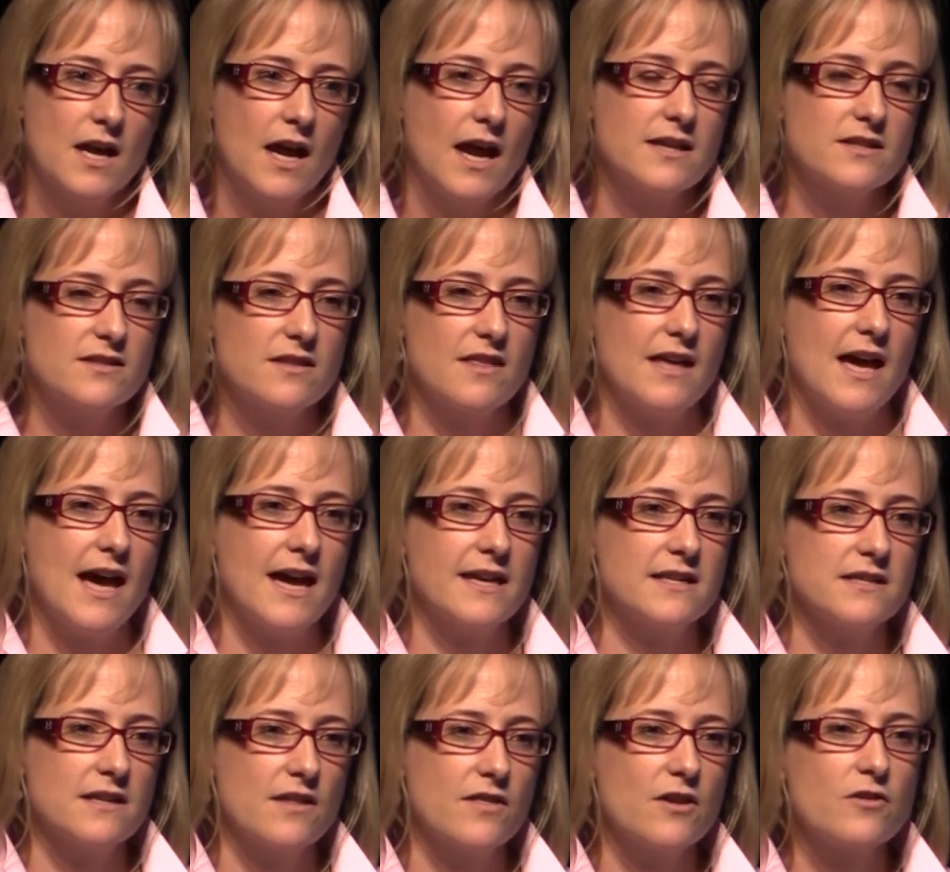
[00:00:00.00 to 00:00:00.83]
is
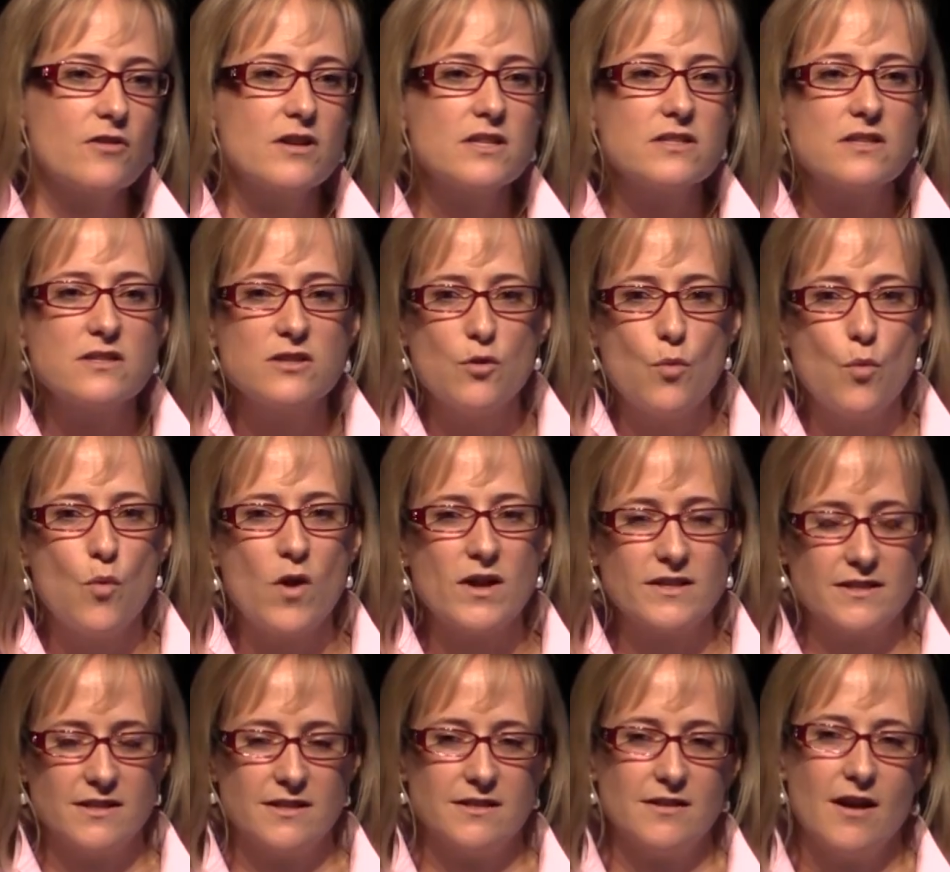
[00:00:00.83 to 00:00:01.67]
that there isn't a
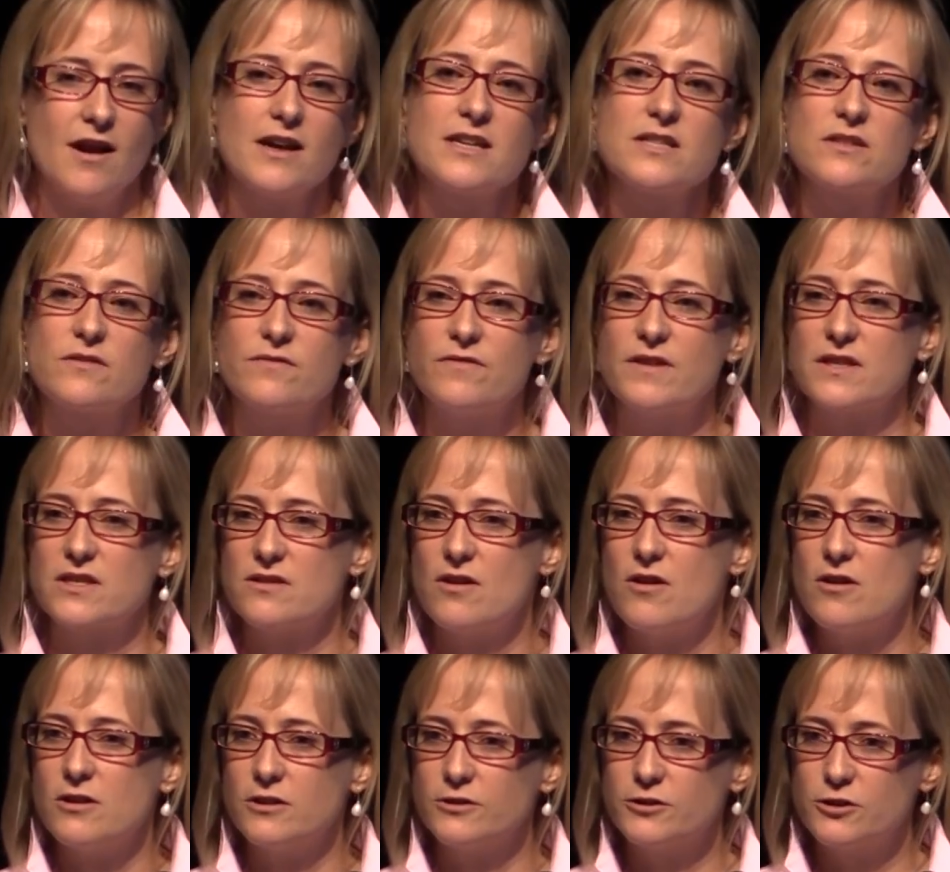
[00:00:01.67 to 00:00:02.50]

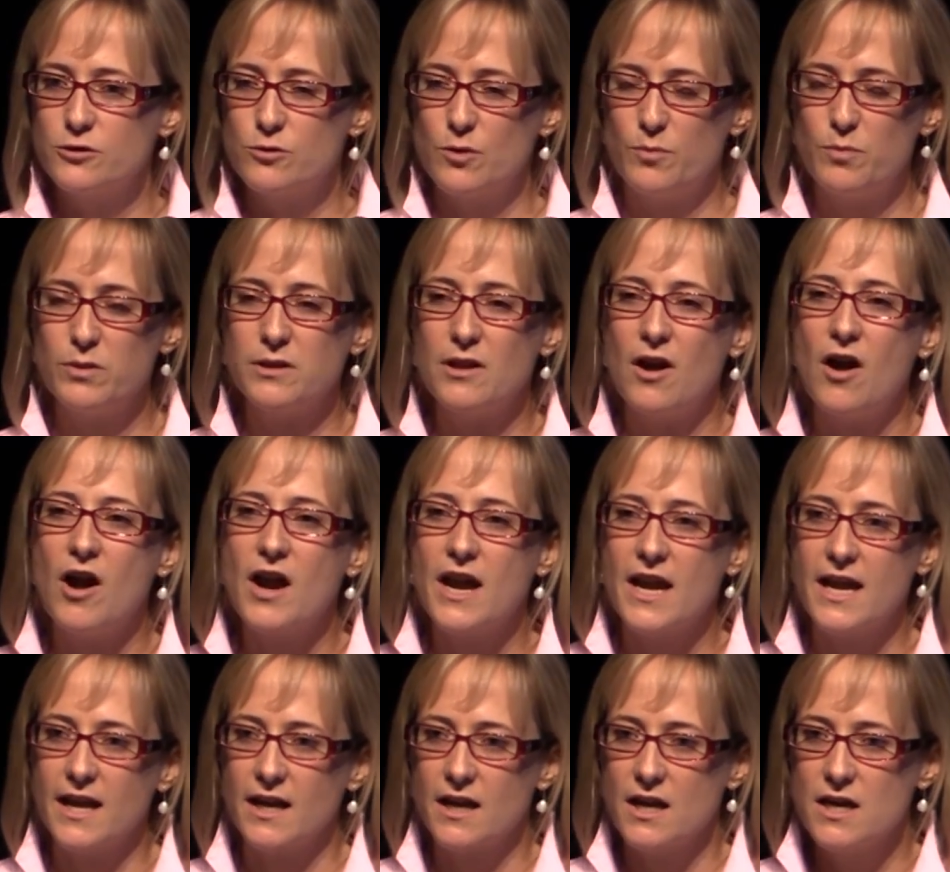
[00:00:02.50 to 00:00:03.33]
one-size-fits-all to
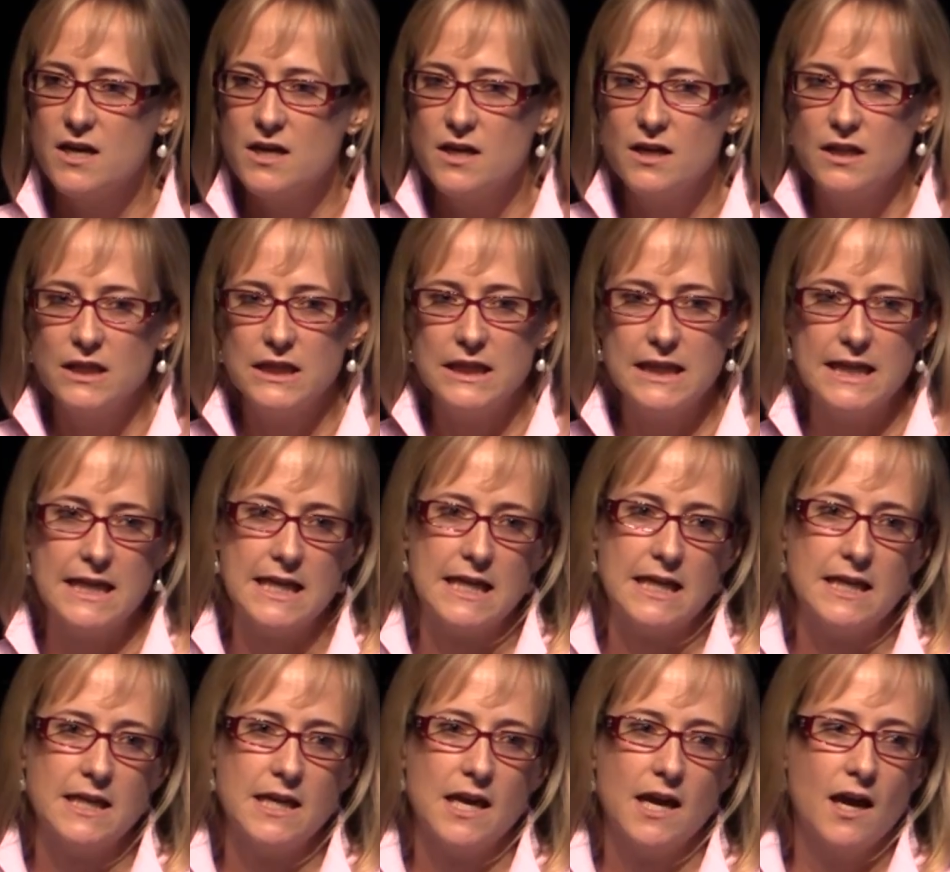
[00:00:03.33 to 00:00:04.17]
applying
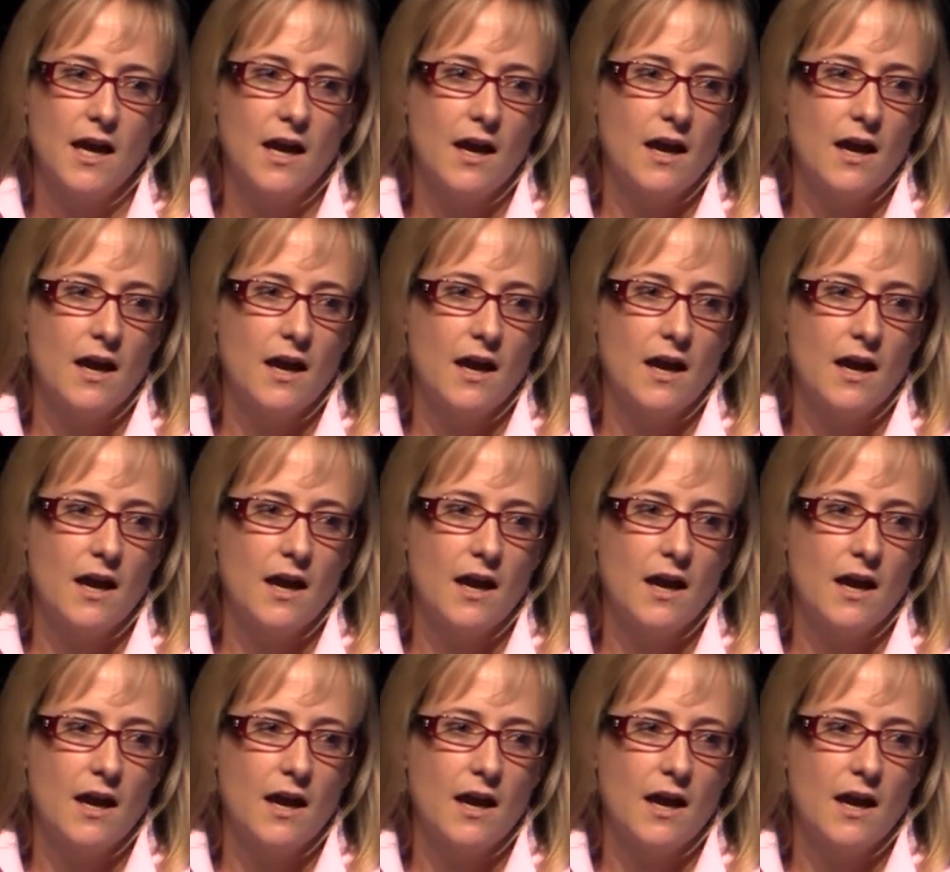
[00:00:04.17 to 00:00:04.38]
lean